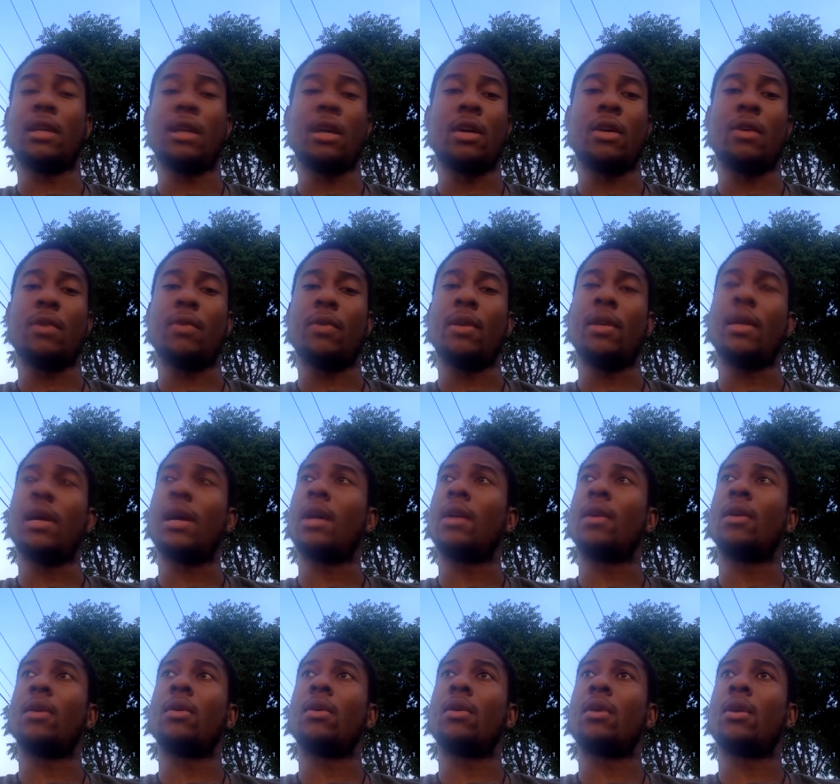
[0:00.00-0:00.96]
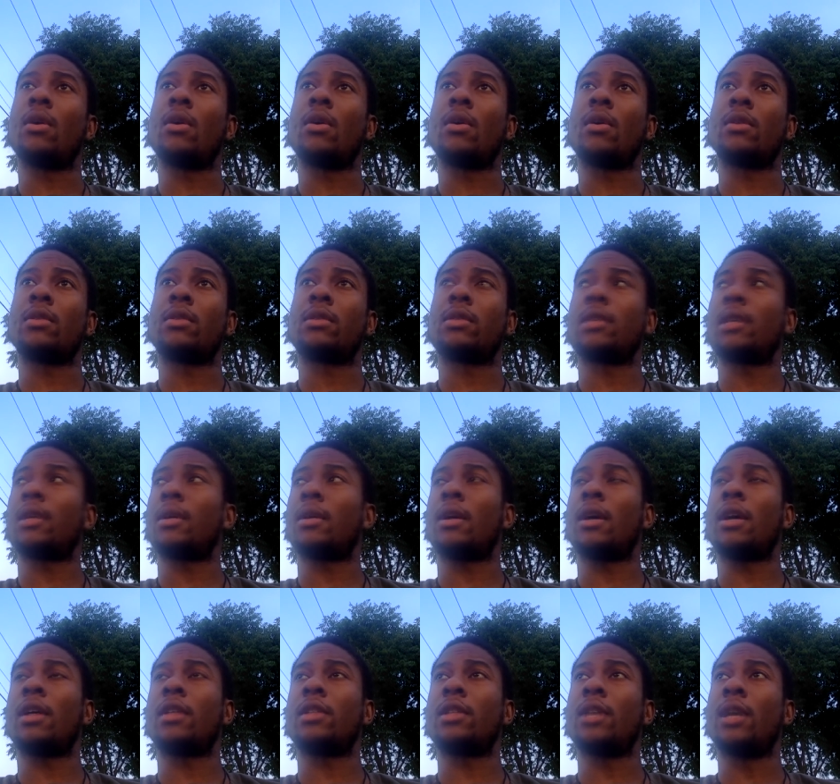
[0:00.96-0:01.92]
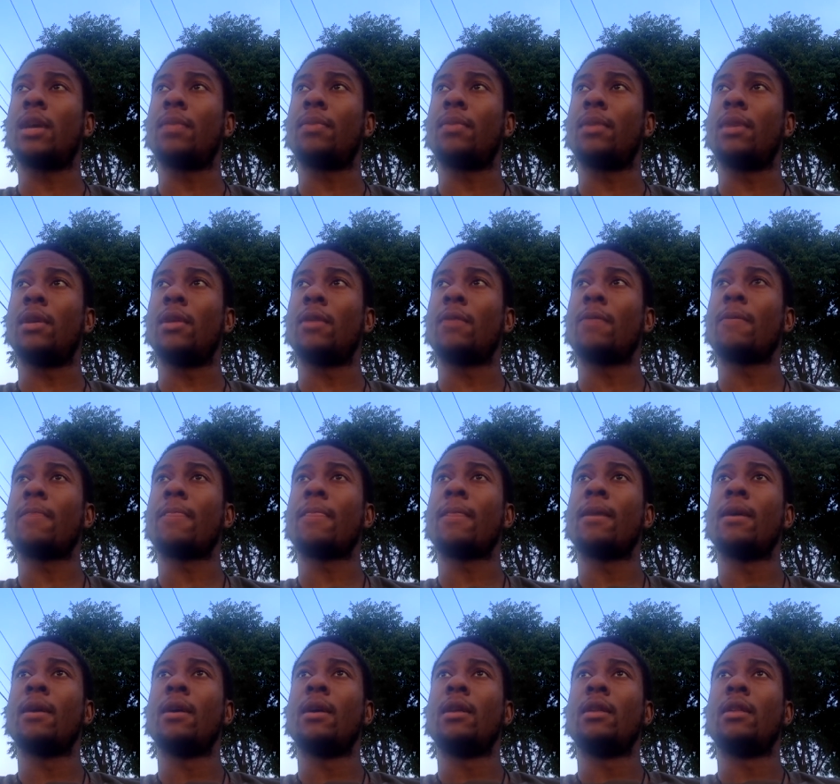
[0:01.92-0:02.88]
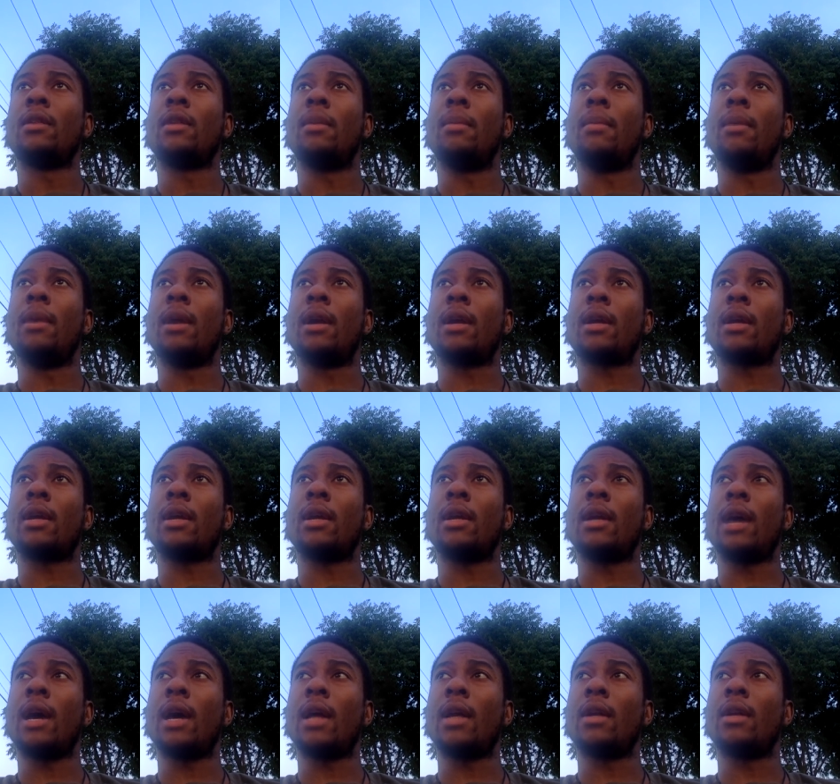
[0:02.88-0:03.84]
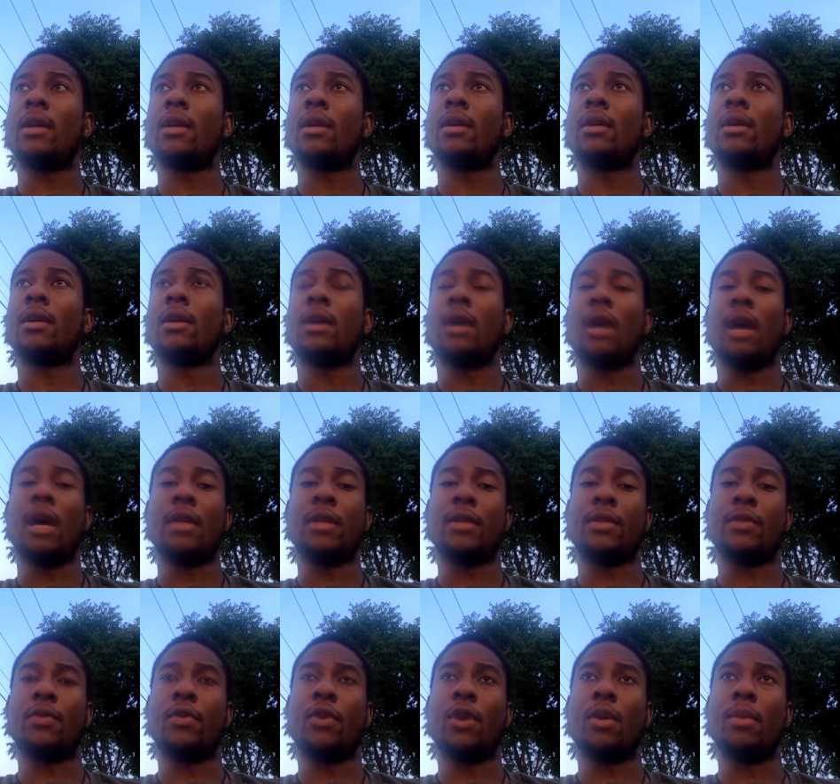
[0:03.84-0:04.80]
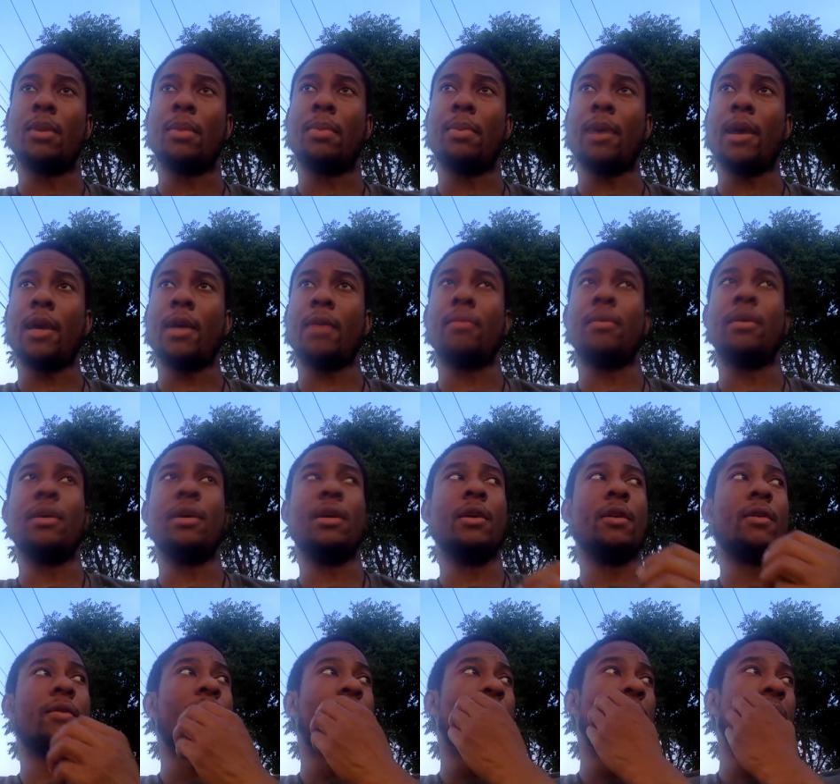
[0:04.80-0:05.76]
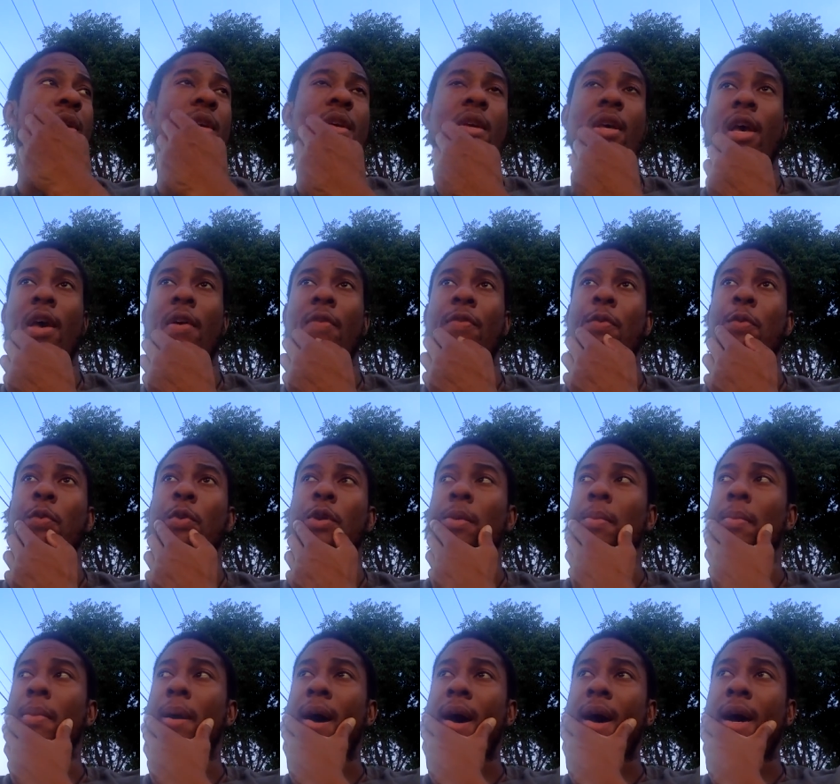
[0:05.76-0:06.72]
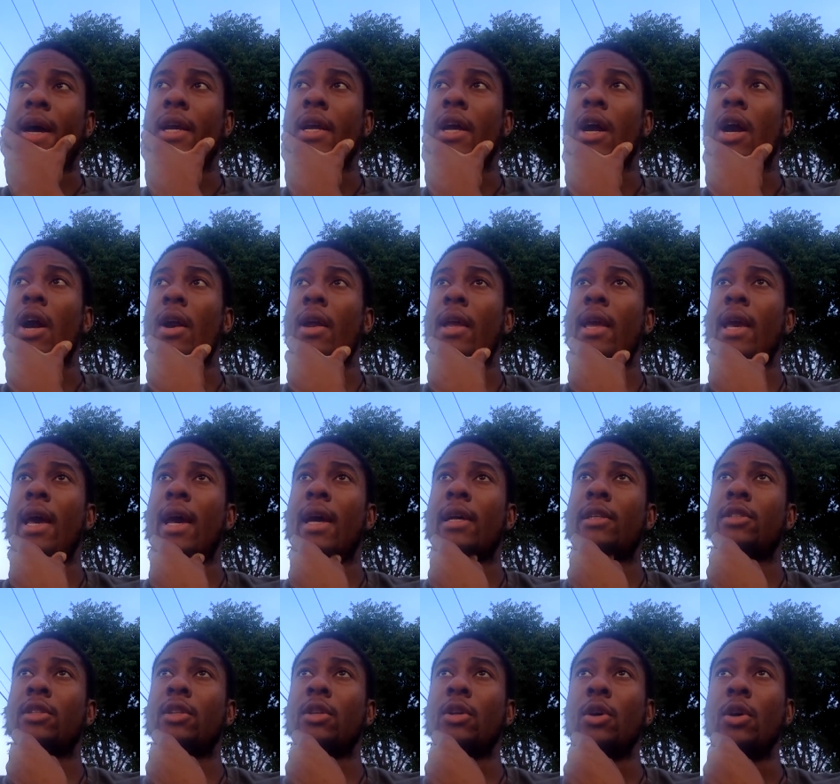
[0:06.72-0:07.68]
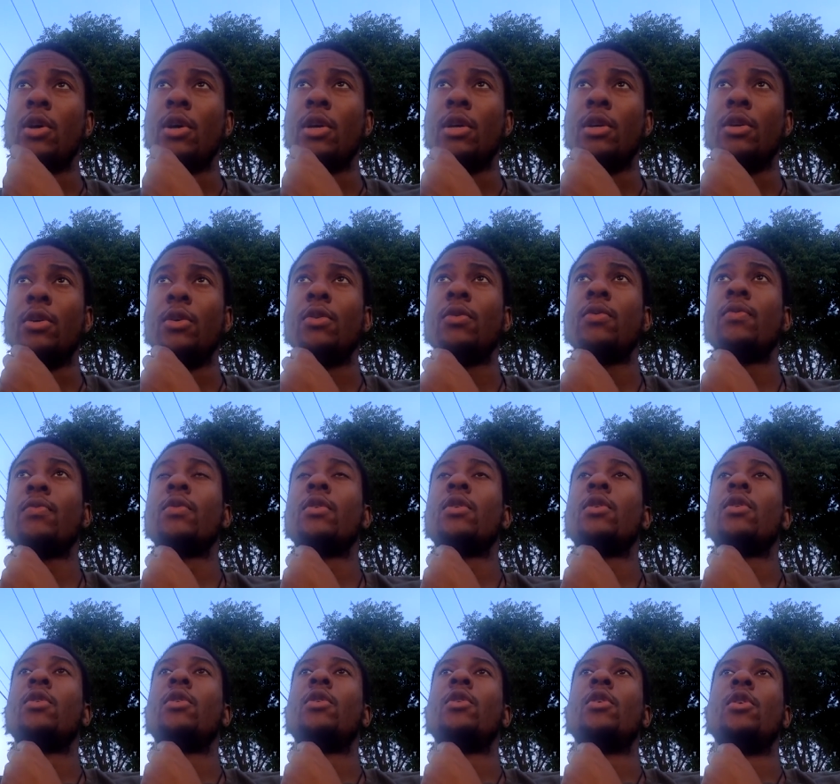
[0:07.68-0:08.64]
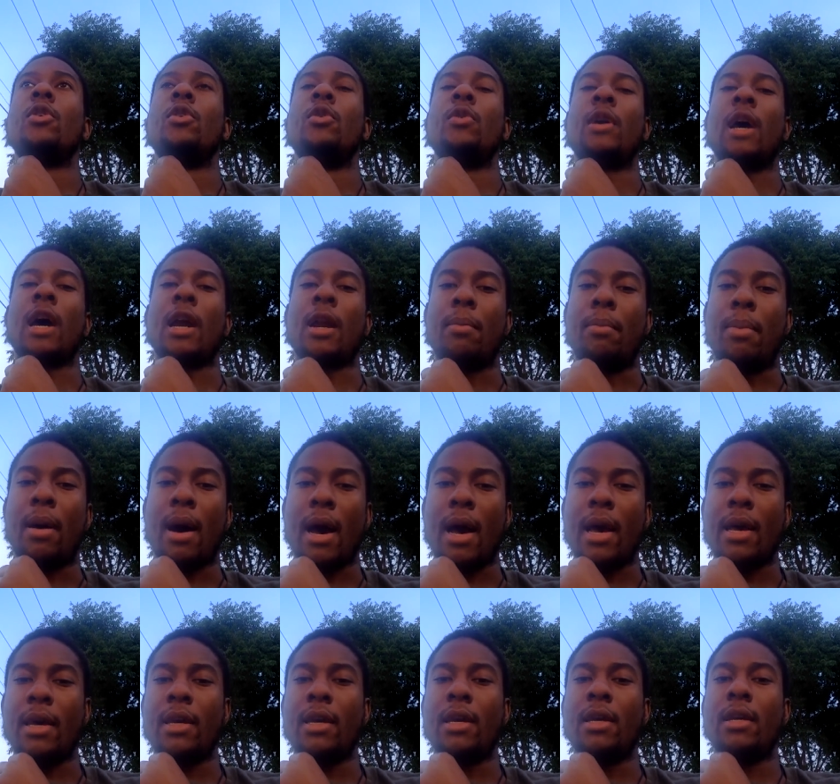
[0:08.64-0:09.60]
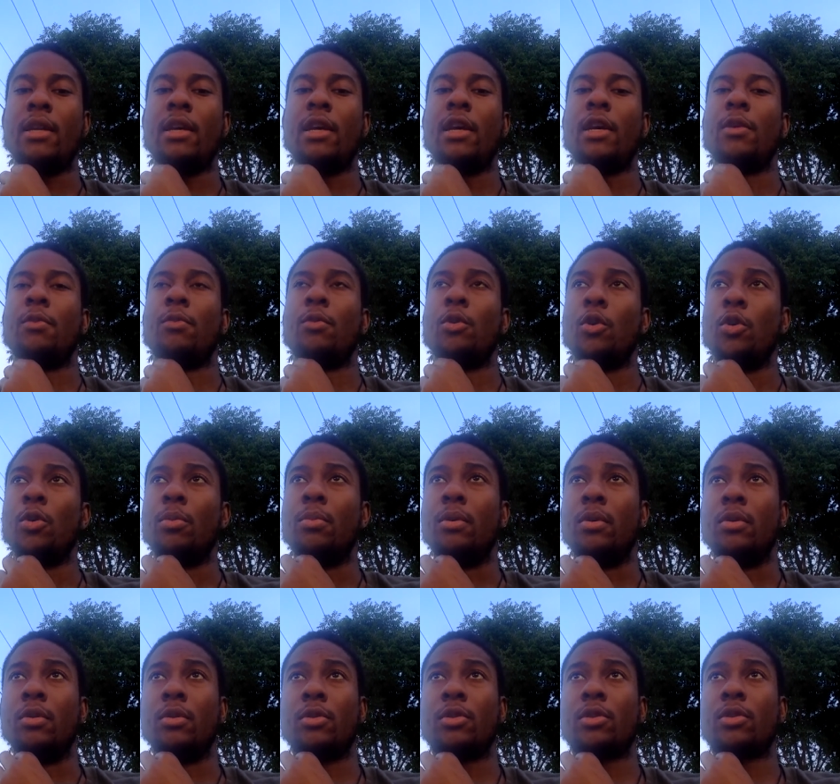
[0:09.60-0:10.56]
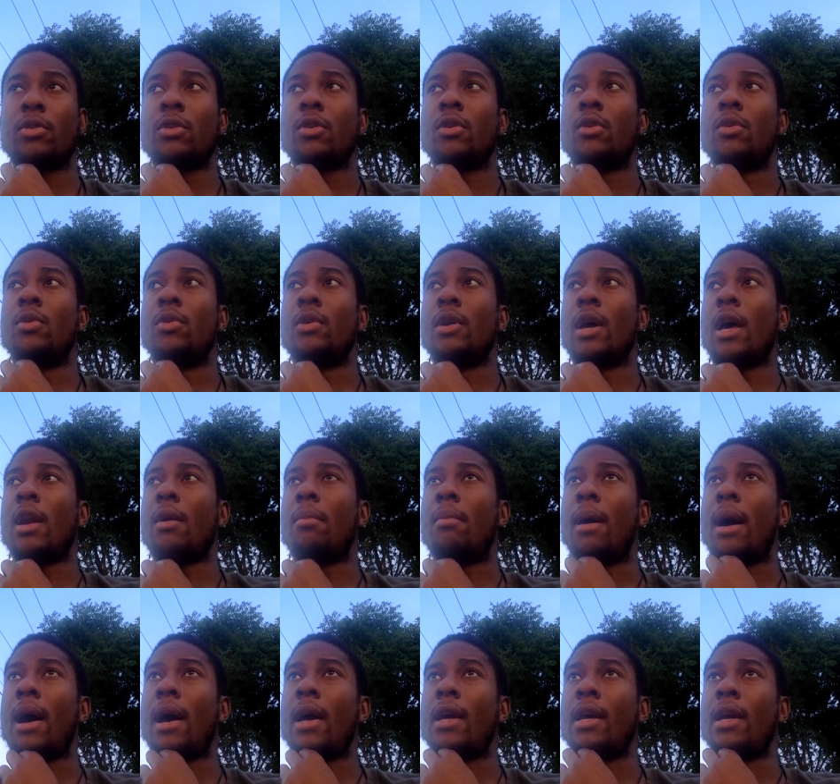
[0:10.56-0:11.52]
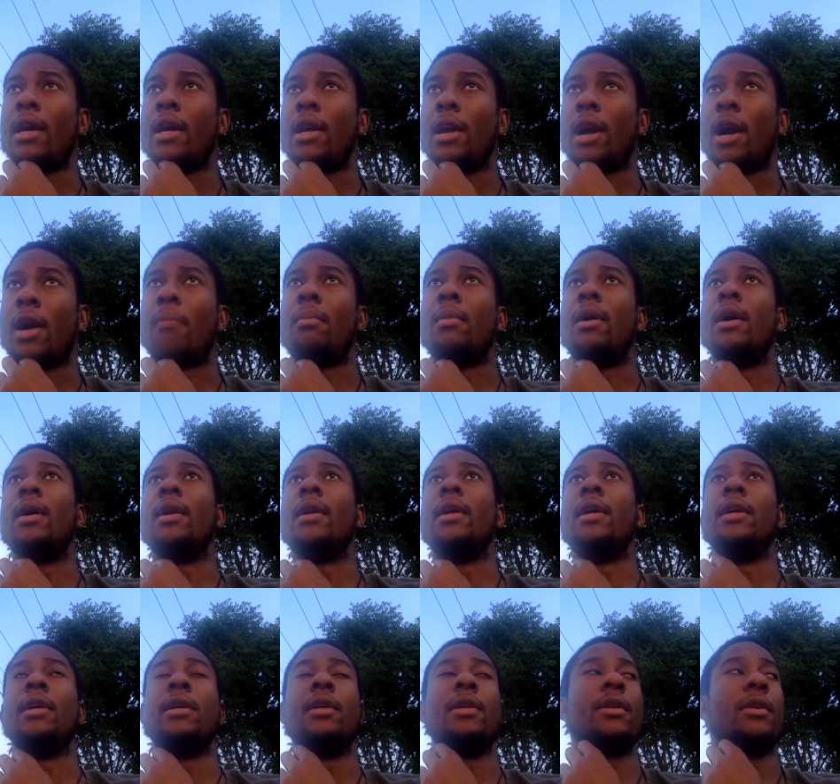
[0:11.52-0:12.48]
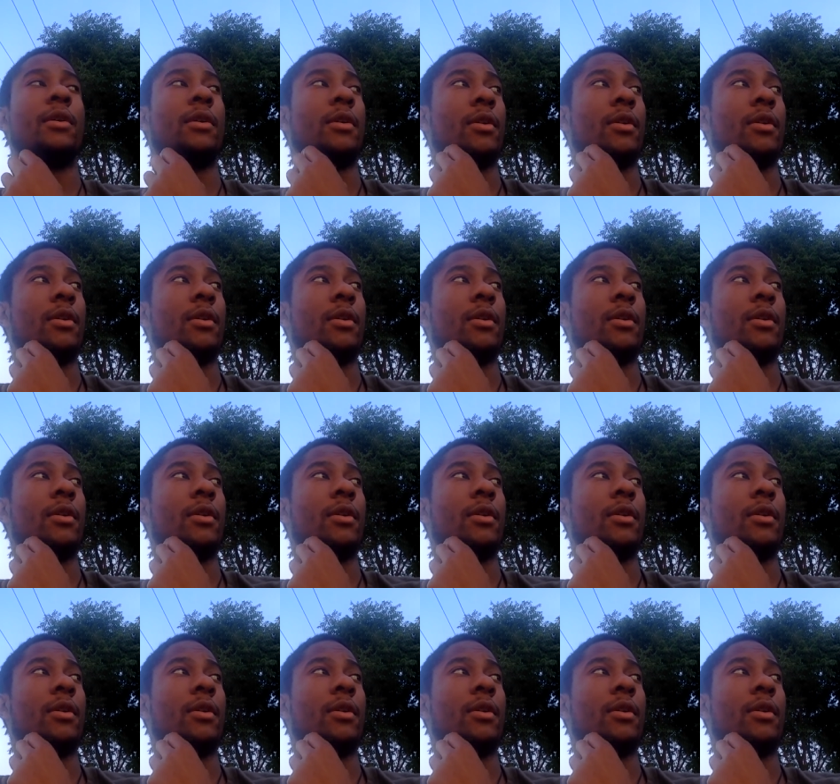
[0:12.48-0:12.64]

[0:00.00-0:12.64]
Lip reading: yo, we're not no longer accepting the American dollar as a form of payment. If you want to buy our gas and oil, you got to buy it in rubles. You got to buy it in our money.